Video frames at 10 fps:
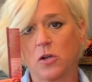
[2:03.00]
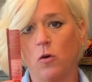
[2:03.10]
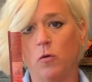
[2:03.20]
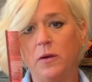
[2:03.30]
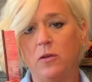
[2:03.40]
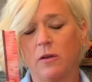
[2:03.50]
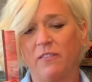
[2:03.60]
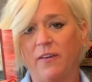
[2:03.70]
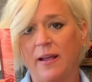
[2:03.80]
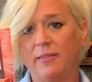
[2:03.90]
comb, and you can
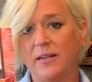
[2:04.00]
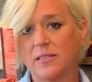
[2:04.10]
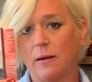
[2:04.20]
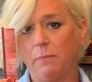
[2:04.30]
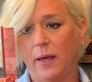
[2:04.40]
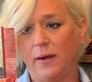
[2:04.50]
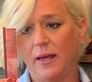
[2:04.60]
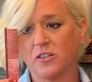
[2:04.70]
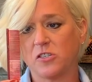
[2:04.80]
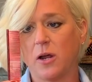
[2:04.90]
find these at
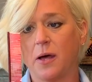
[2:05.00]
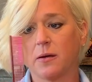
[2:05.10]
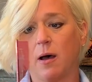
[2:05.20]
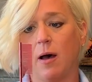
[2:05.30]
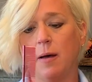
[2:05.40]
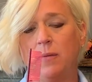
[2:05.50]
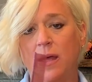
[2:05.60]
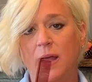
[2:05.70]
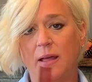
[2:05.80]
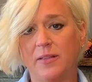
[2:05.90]
petedge.com.
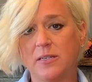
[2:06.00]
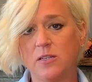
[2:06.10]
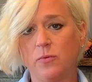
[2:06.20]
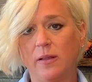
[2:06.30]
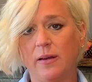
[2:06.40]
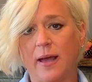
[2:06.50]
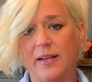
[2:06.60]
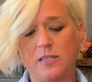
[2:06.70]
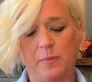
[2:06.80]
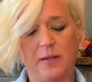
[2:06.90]
And this is really
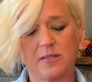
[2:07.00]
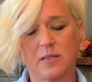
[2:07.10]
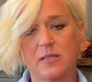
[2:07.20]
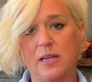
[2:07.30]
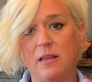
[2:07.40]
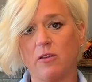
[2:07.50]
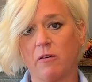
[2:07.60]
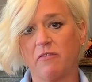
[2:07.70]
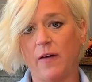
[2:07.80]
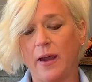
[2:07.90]
nice because the teeth are
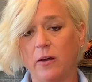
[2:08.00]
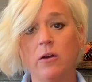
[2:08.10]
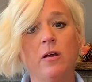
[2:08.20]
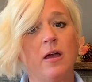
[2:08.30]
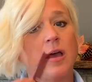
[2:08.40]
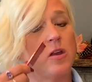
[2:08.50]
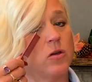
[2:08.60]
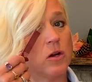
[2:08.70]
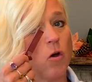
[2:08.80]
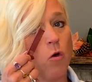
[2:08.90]
finer, and you
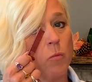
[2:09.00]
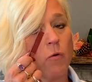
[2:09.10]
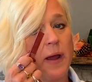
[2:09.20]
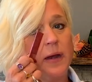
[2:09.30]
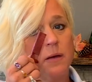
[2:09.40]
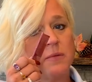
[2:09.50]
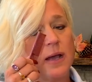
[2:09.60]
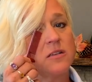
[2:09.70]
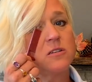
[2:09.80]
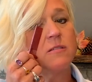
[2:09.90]
can comb right up
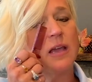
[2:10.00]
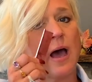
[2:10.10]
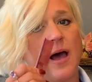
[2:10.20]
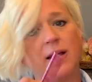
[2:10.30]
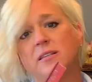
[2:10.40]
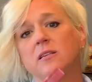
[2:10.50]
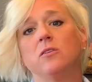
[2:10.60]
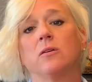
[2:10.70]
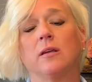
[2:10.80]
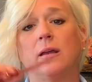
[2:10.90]
next to the eyes, and
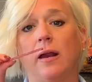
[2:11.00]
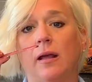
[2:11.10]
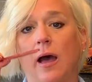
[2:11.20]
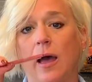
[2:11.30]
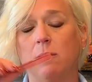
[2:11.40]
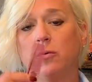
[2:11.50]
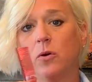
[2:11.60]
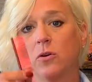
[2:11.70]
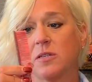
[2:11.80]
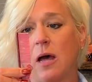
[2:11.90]
you can get any eye
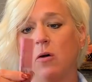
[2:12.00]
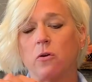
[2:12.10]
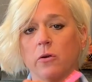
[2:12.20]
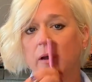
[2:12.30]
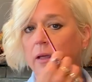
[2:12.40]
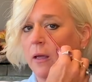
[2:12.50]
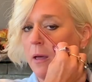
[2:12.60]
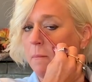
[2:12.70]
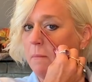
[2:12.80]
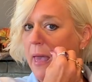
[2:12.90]
boogers out or any
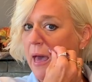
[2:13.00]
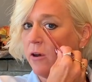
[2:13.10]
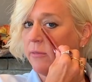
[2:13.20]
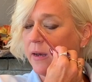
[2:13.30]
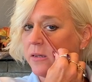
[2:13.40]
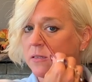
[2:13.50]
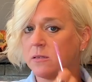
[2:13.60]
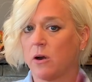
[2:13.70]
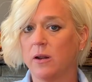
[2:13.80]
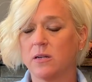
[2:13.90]
matter that is
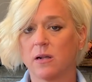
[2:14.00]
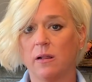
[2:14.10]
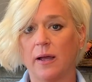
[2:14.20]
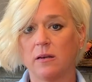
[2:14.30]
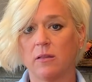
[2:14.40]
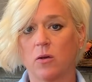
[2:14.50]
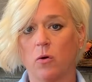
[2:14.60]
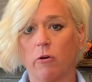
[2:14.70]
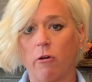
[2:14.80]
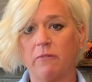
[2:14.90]
starting to collect in the
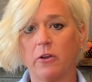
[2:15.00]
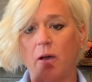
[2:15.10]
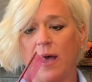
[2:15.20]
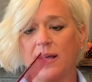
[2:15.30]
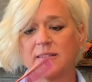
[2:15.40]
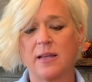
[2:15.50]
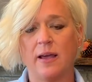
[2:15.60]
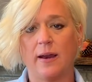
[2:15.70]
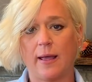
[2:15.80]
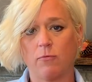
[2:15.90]
corner of their eyes,
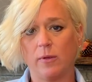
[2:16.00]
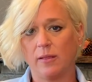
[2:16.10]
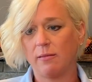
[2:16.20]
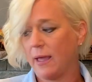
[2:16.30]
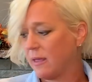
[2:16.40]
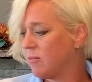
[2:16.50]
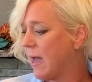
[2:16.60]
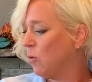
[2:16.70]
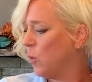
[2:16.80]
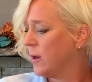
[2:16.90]
and I really like
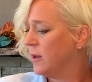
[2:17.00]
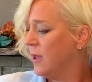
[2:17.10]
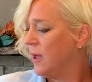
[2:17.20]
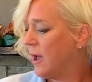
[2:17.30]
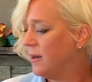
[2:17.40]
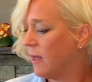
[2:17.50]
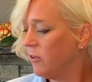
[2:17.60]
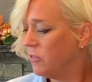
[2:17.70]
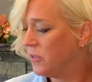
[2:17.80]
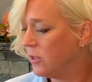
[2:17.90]
that one.
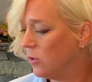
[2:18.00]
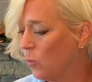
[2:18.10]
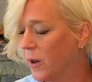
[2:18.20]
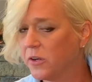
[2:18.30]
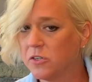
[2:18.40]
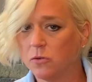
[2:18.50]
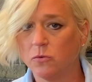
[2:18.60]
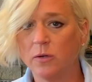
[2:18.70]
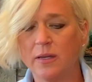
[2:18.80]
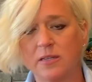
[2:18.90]
Another thing you'll want to
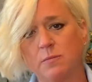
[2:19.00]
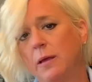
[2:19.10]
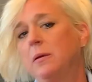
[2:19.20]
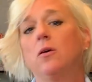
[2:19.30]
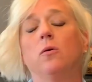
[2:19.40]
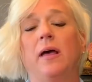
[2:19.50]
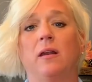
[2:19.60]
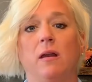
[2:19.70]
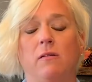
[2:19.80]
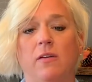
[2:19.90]
do is maybe go ahead
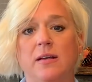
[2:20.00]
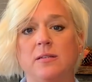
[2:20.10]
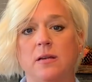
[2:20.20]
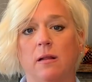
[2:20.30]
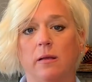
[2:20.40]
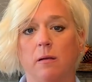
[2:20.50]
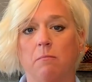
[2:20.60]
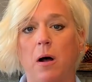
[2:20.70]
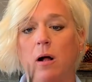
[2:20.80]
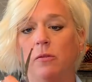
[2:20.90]
and invest in a little
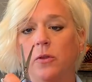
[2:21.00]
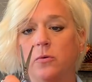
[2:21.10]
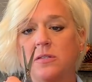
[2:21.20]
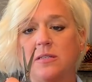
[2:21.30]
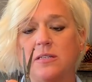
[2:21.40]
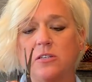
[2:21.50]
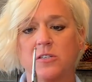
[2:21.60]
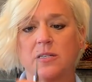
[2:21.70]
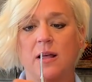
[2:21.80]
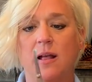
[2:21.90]
ball nose
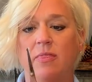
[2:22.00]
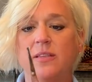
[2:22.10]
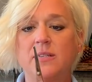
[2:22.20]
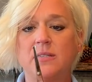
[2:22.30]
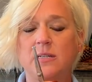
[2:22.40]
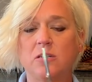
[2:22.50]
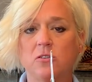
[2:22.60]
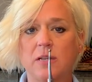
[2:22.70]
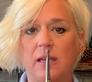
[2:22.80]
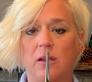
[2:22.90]
scissors. This
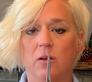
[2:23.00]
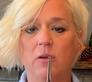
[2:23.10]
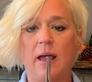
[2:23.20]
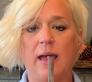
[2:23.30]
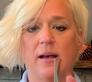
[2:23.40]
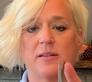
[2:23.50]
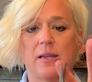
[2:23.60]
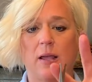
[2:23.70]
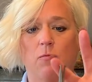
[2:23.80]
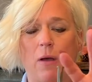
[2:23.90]
scissors here has
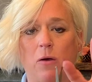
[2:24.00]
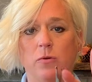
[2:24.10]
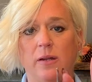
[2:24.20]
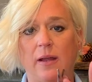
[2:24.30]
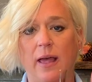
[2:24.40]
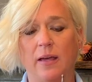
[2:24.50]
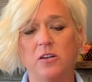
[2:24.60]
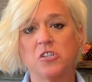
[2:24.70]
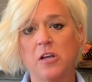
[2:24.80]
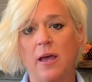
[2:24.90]
a rounded
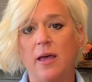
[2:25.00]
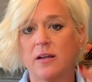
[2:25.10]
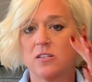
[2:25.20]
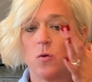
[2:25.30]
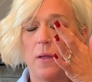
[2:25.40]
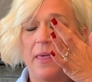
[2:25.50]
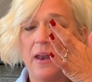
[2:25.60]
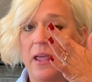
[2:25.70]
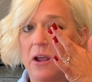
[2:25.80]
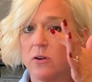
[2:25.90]
edge, and so when
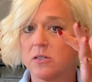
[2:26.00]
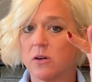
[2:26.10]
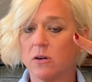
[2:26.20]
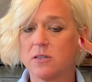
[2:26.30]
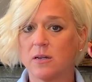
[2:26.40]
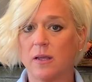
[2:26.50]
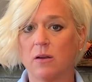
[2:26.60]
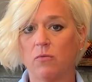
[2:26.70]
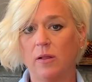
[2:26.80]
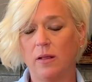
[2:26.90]
that hair starts to
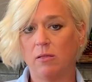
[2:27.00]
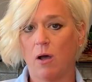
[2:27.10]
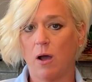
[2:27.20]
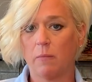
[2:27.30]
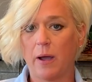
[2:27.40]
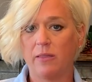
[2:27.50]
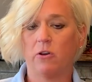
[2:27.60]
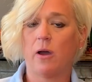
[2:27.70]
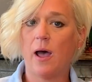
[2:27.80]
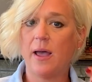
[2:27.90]
get really long by
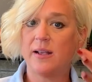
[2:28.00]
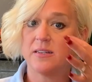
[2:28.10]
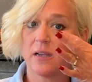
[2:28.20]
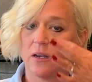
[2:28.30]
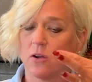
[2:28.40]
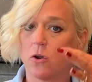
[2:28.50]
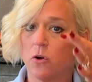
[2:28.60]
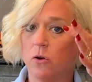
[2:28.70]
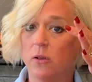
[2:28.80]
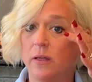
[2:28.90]
their eyes, it can
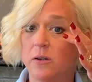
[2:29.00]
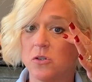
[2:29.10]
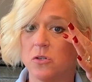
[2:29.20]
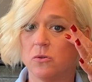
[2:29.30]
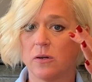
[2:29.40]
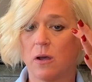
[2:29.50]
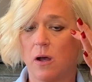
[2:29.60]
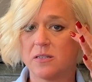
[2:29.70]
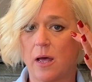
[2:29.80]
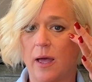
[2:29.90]
curl into and
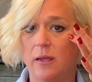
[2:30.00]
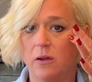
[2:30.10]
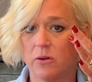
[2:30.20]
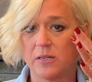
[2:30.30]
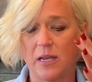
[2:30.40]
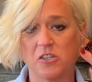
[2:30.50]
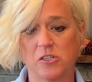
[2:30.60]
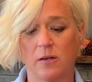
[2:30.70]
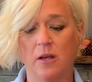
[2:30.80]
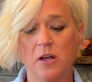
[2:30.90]
cause eye
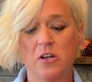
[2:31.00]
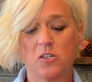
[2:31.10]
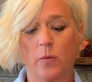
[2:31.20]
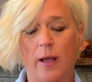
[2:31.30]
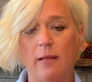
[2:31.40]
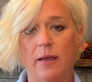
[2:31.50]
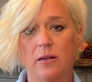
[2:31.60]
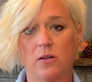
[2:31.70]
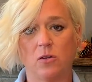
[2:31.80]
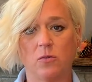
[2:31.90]
irritation. So what I like
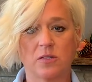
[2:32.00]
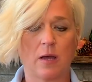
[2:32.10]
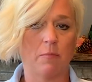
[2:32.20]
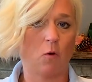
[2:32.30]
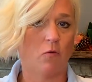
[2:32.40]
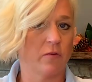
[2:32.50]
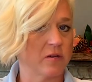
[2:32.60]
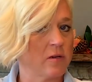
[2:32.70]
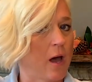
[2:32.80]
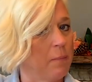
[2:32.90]
to do is come over the
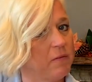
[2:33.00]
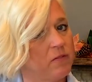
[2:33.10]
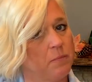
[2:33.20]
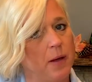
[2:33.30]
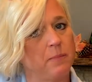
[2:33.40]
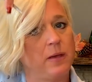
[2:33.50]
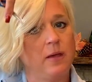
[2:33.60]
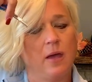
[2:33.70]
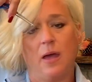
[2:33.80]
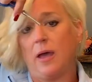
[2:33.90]
top of the
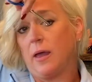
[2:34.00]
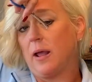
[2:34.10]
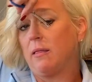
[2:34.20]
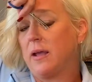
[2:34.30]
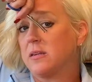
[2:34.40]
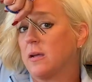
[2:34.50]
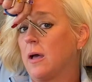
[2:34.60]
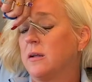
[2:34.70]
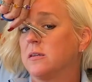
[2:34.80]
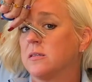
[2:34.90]
puppy, and I like to
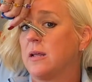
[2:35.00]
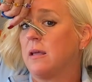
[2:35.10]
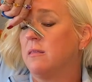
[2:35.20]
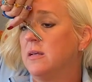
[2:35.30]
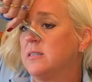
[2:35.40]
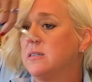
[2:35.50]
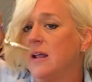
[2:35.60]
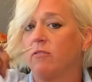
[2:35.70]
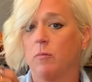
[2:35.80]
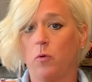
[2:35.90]
cut just like this,
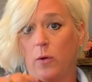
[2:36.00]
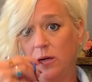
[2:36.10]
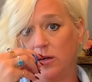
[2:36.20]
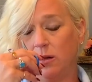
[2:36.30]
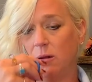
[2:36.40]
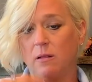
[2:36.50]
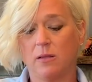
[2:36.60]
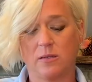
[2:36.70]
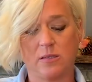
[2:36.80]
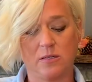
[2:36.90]
never pointing
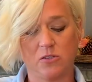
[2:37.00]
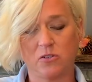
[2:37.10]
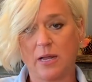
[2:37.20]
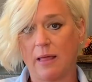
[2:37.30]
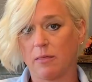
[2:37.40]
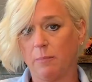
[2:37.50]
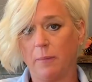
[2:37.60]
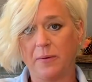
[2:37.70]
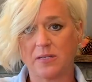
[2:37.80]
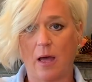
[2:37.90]
the scissors at the
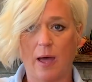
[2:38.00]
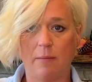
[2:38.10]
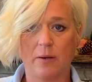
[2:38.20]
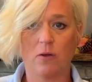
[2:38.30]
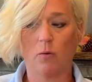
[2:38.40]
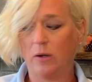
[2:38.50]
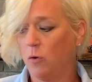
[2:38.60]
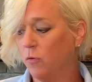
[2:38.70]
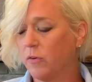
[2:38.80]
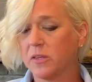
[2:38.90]
puppy's eye, but going
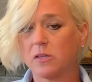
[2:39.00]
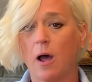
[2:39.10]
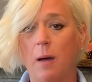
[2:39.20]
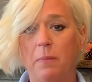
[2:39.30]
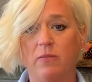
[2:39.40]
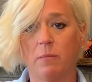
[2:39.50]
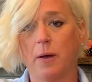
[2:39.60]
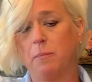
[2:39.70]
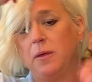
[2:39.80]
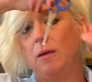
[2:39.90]
over the top of the
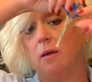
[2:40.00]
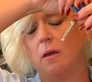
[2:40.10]
puppy